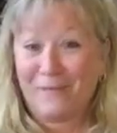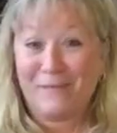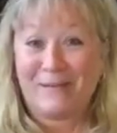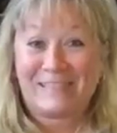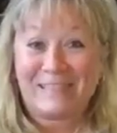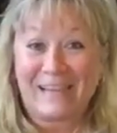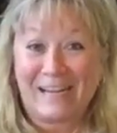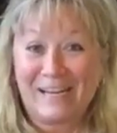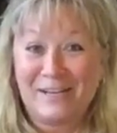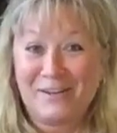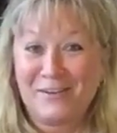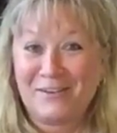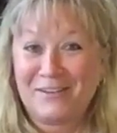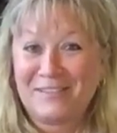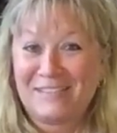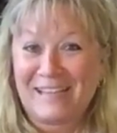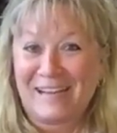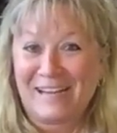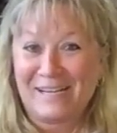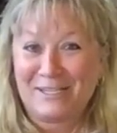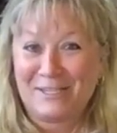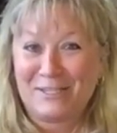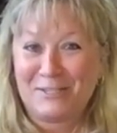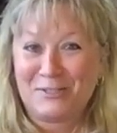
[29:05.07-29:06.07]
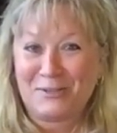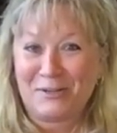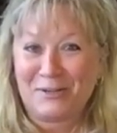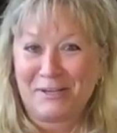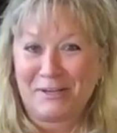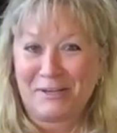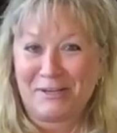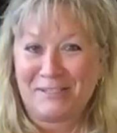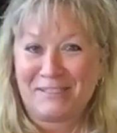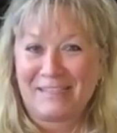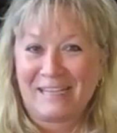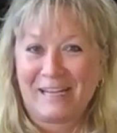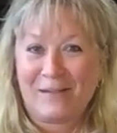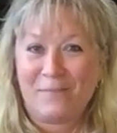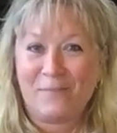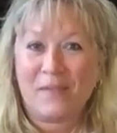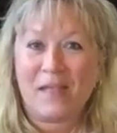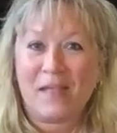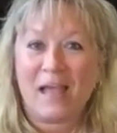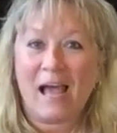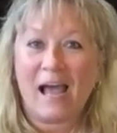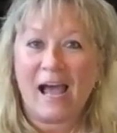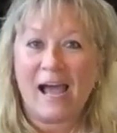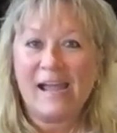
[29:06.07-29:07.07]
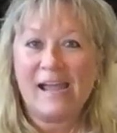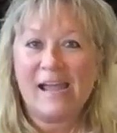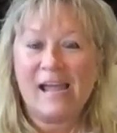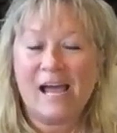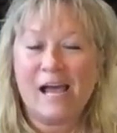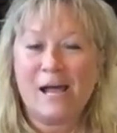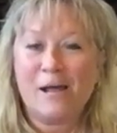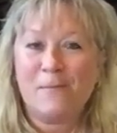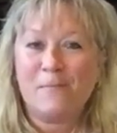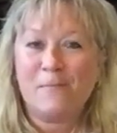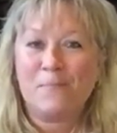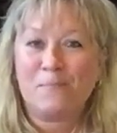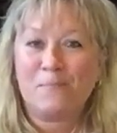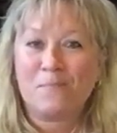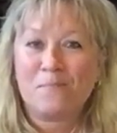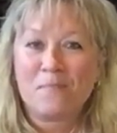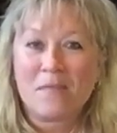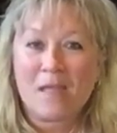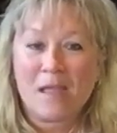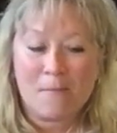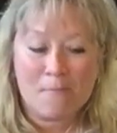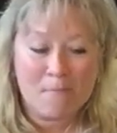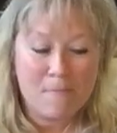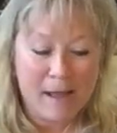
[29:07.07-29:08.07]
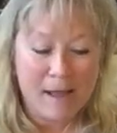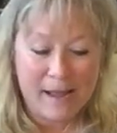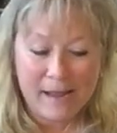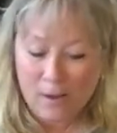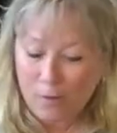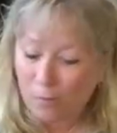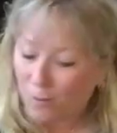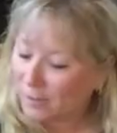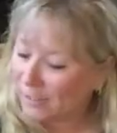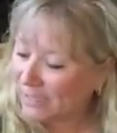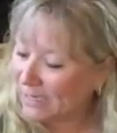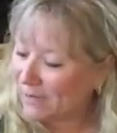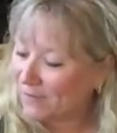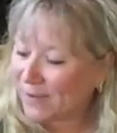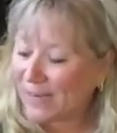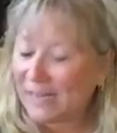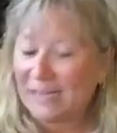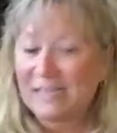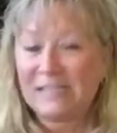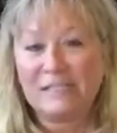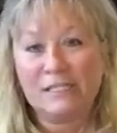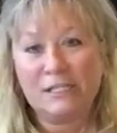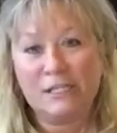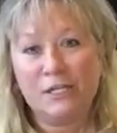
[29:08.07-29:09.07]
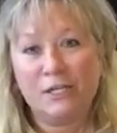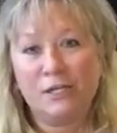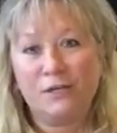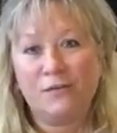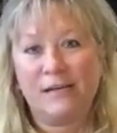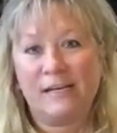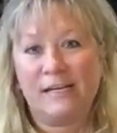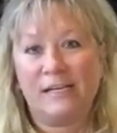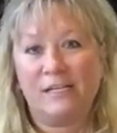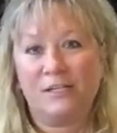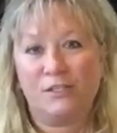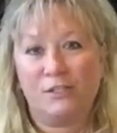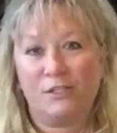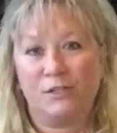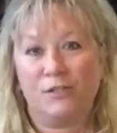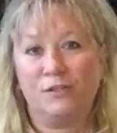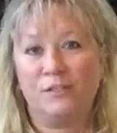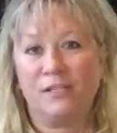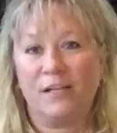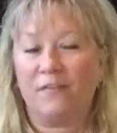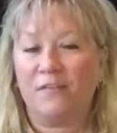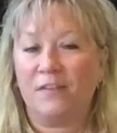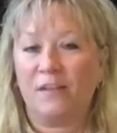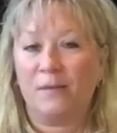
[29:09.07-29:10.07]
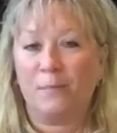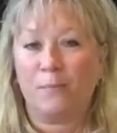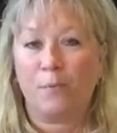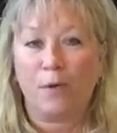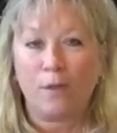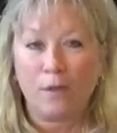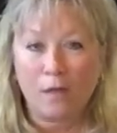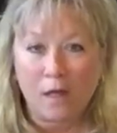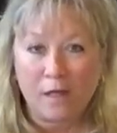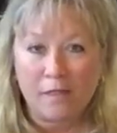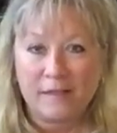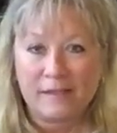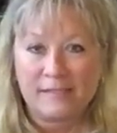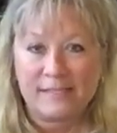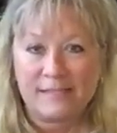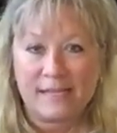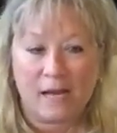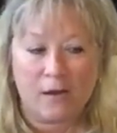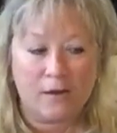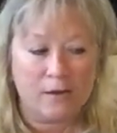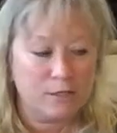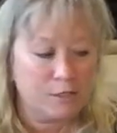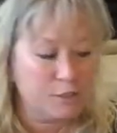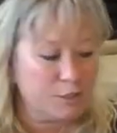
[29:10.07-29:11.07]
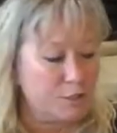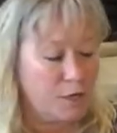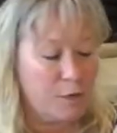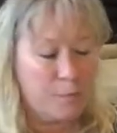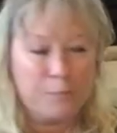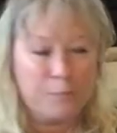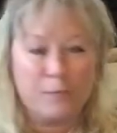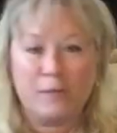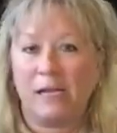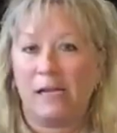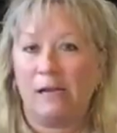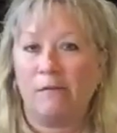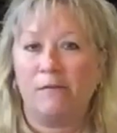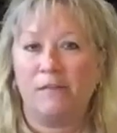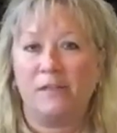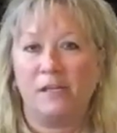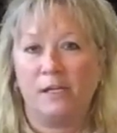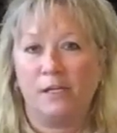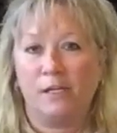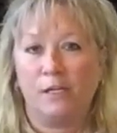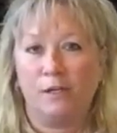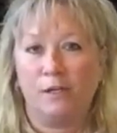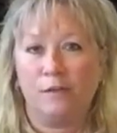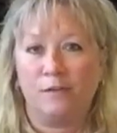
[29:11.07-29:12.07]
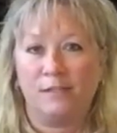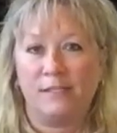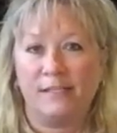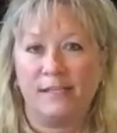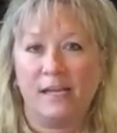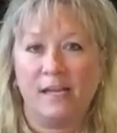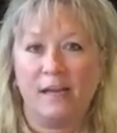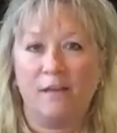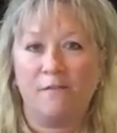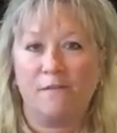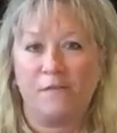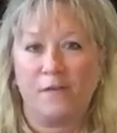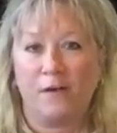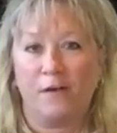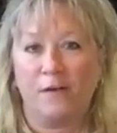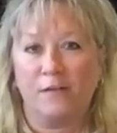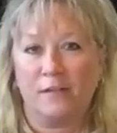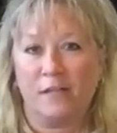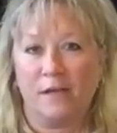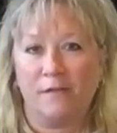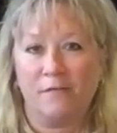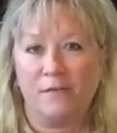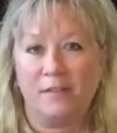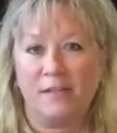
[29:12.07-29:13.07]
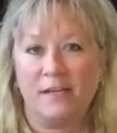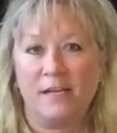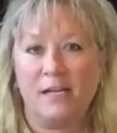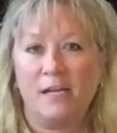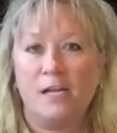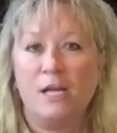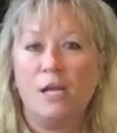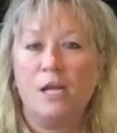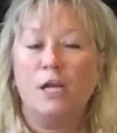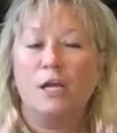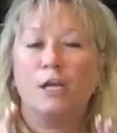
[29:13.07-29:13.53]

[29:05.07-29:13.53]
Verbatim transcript: I'm excited you decided to join our team. I um, My only advice to you is to definitely pull all this out and just start playing with it and using it and fall in love with it.